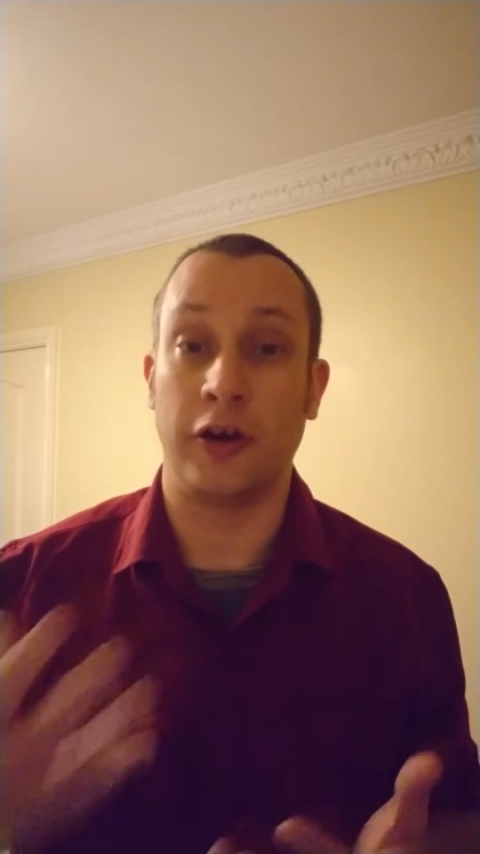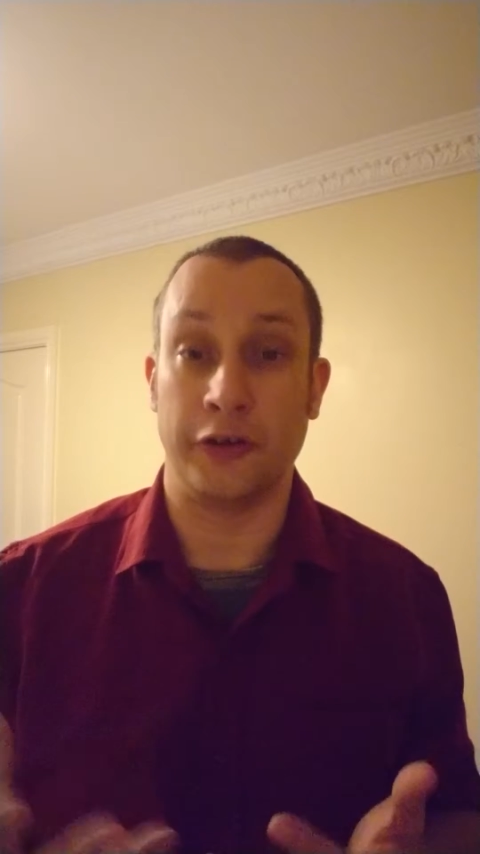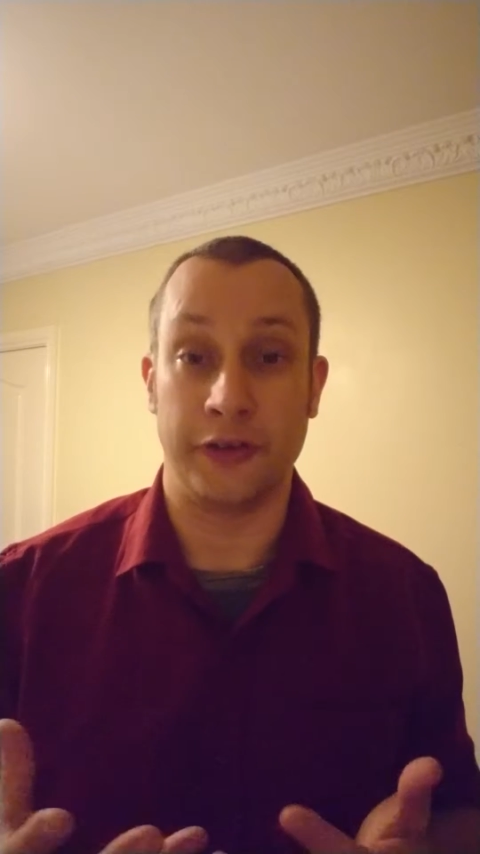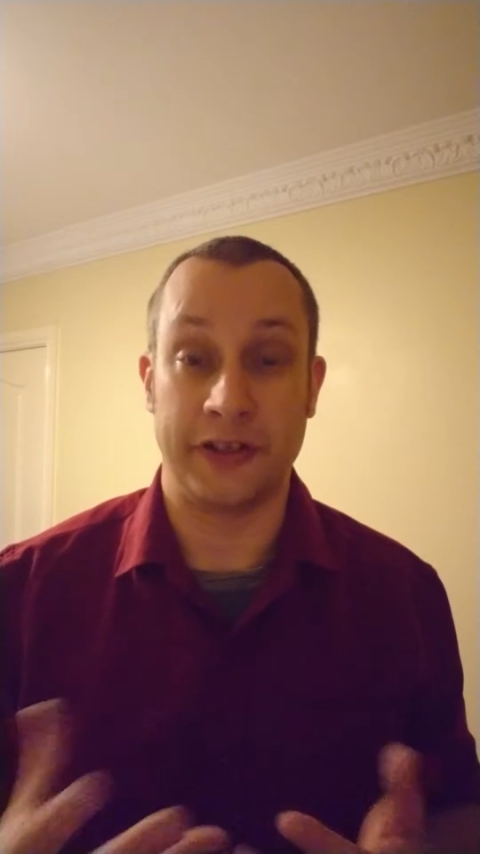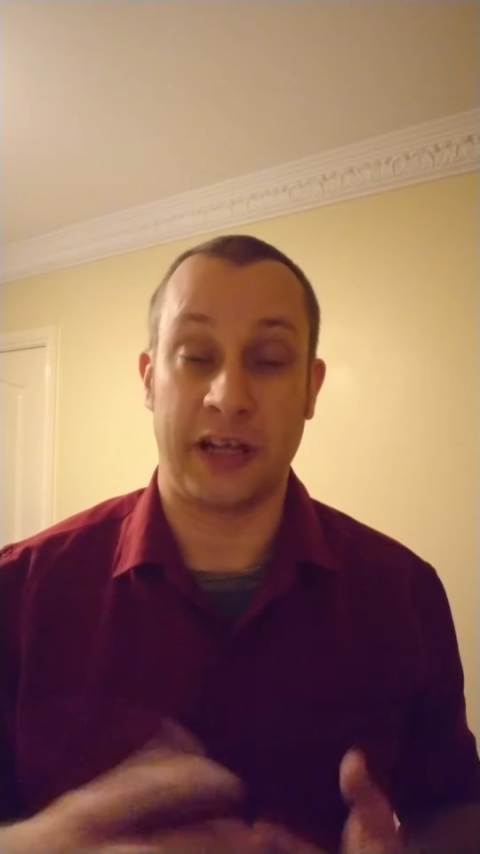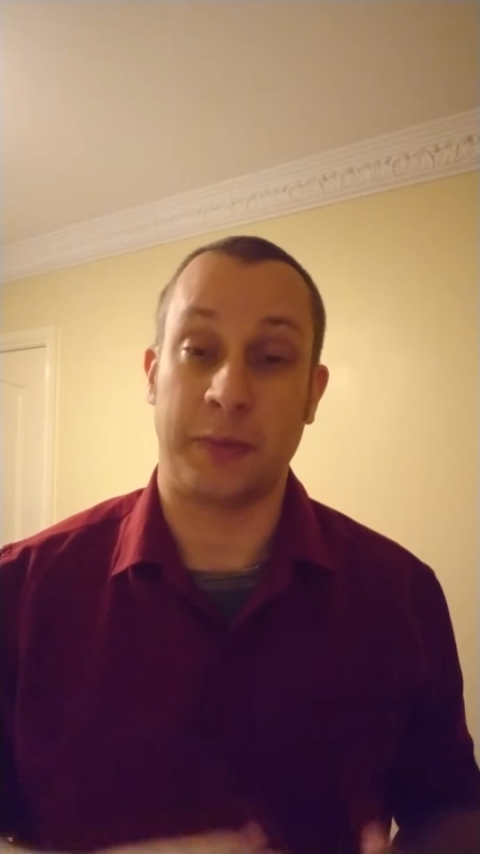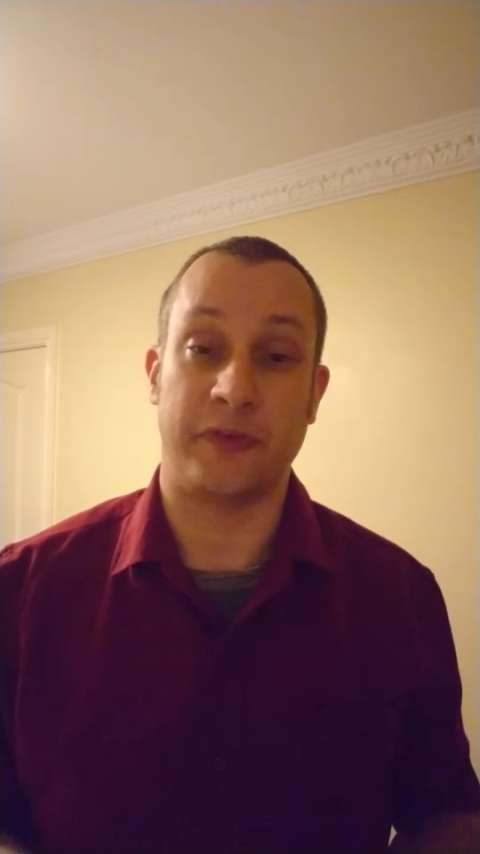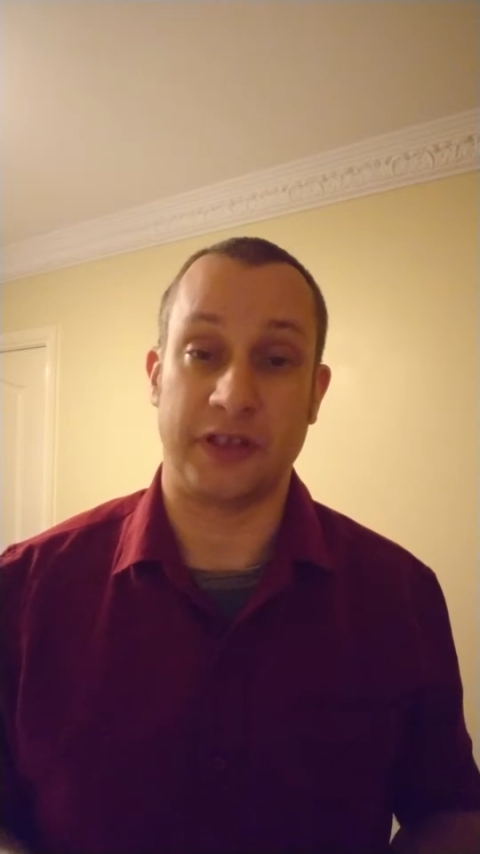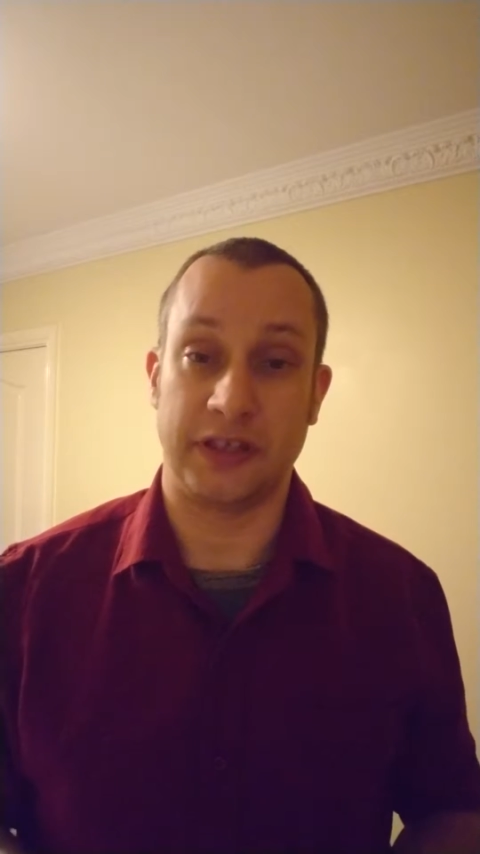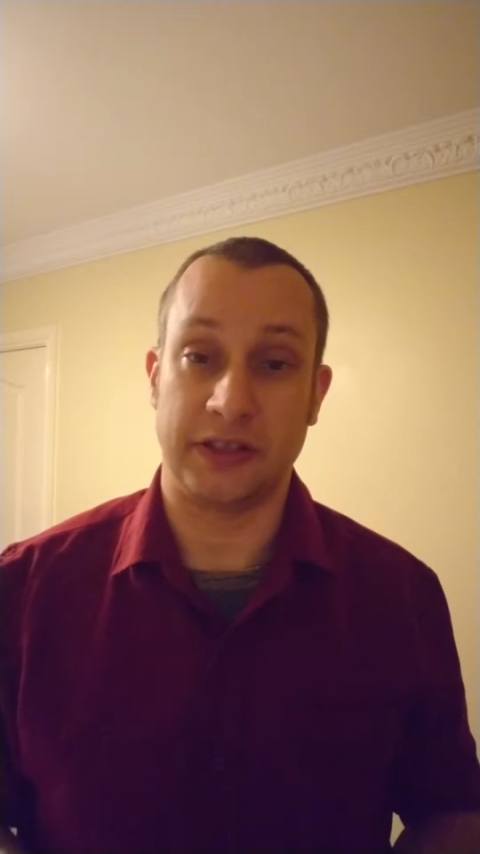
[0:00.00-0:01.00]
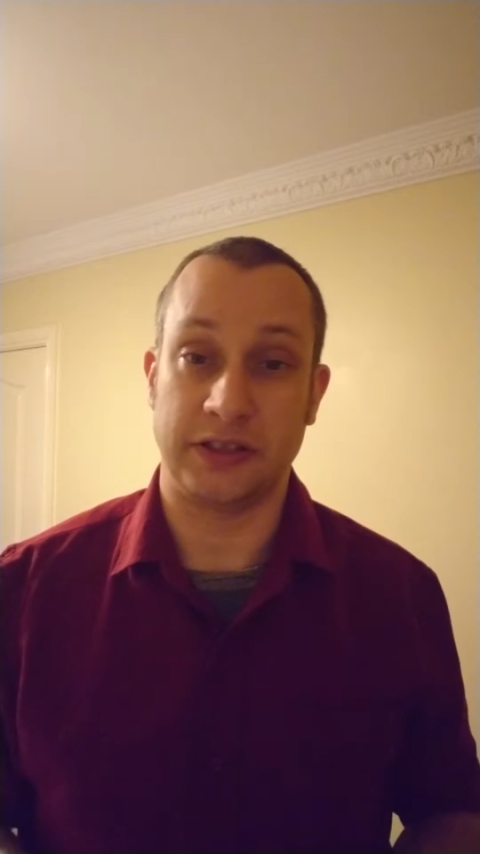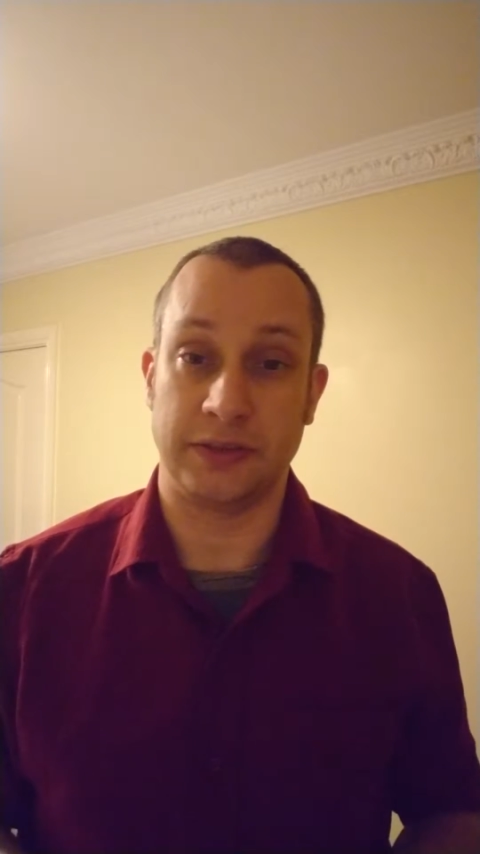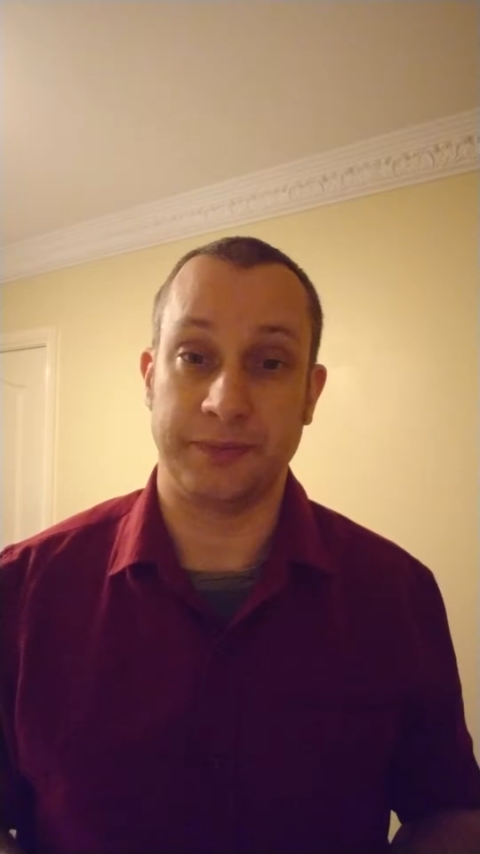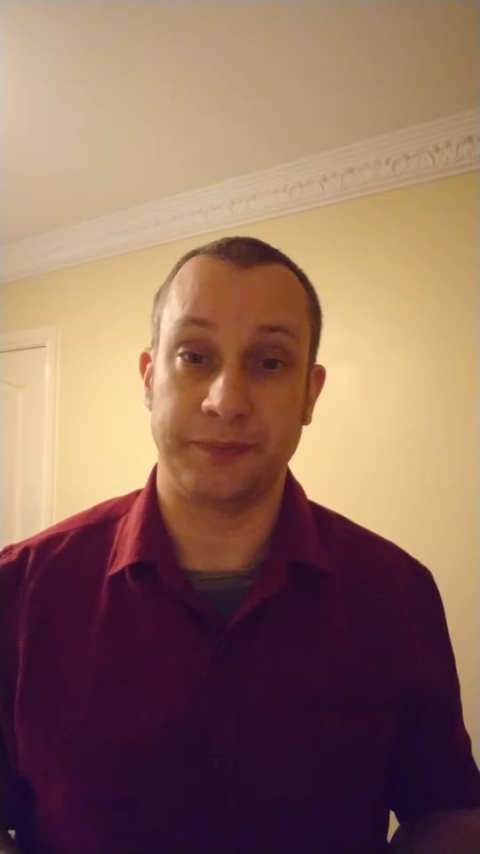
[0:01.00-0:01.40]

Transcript: another type of addiction.